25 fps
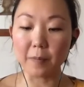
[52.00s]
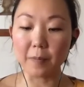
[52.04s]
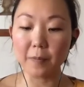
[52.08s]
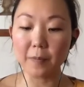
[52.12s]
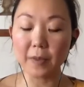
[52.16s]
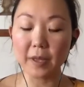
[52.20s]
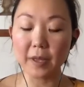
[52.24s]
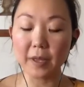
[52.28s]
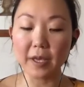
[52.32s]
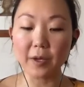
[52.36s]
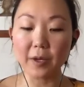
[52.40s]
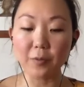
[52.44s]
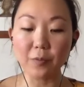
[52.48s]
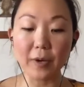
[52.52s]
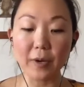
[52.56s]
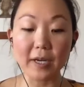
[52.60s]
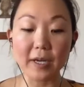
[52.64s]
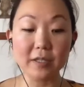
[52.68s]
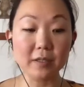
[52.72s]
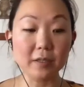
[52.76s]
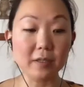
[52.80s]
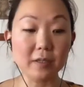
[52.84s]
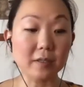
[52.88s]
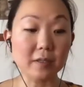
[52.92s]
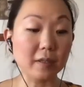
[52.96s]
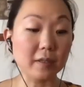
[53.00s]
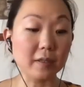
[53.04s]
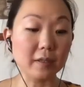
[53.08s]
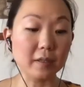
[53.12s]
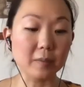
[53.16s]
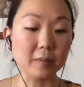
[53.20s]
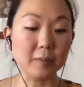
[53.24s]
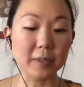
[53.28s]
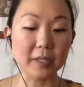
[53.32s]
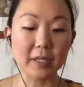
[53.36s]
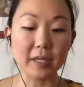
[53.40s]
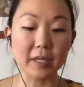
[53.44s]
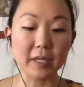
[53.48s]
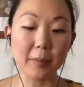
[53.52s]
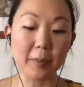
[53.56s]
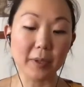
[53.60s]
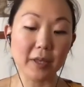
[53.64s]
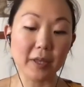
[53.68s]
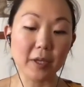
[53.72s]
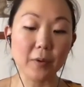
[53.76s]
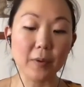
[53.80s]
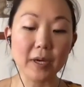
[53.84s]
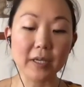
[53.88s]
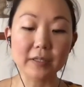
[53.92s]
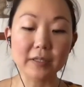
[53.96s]
it ranges a little bit. I mean, there
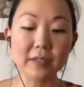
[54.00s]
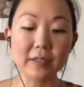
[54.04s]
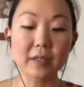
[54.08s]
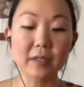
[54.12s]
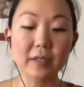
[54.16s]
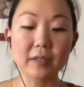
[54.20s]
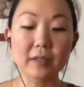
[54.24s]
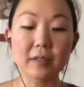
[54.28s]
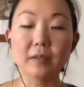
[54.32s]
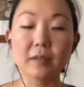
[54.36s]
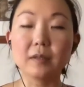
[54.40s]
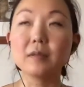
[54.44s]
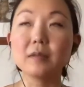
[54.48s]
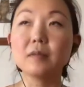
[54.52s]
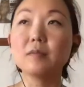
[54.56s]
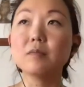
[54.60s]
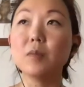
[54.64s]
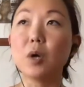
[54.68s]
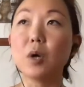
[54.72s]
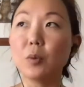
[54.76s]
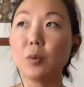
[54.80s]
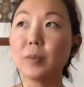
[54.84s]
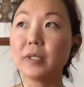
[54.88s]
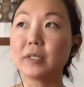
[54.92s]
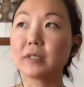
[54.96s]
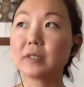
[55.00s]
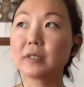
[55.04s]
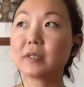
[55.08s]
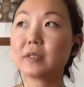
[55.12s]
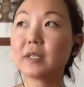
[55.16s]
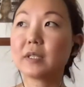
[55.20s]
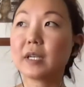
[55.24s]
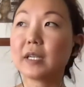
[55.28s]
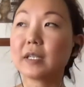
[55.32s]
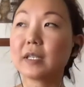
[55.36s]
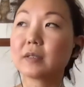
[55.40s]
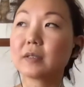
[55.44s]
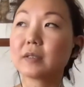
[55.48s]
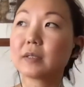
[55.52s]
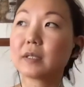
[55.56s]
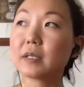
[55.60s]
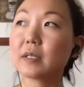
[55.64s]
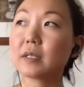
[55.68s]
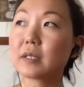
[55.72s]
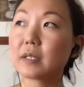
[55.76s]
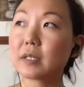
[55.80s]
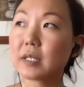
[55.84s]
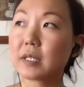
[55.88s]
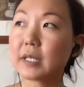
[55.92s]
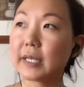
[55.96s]
are certain moments and certain
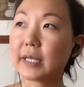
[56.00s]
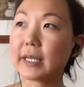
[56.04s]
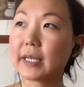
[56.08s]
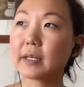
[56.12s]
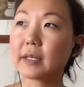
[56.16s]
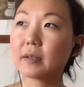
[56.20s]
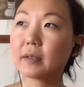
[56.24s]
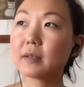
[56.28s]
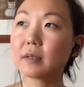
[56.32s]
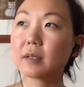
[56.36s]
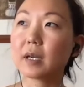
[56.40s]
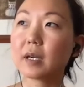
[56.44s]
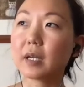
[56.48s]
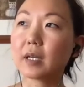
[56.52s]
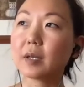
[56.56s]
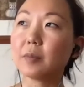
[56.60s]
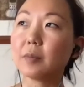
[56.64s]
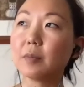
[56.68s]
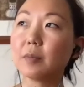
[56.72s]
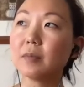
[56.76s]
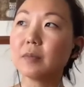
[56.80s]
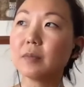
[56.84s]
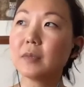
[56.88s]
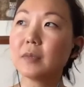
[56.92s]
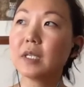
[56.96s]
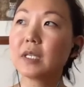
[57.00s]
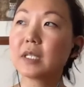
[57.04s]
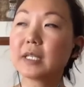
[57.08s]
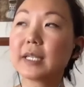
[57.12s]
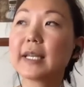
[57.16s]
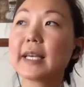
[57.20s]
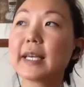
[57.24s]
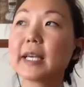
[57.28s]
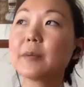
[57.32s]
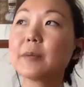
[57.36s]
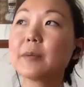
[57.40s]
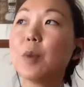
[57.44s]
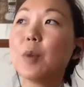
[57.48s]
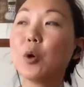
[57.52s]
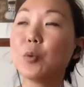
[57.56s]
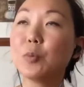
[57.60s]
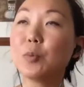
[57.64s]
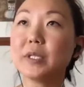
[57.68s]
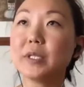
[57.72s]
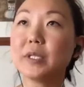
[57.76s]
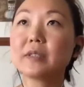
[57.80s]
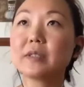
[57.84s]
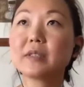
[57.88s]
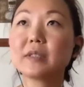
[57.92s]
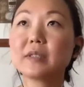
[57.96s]
clicking
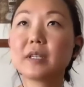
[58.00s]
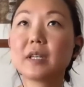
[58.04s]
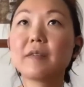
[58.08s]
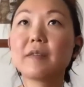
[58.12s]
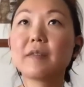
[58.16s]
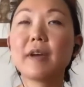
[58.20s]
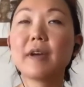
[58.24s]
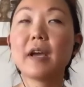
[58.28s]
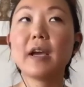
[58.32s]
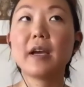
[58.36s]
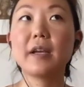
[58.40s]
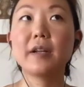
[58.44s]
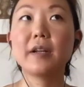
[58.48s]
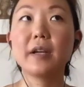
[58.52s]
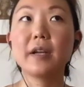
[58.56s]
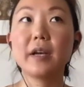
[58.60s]
moments that I've had,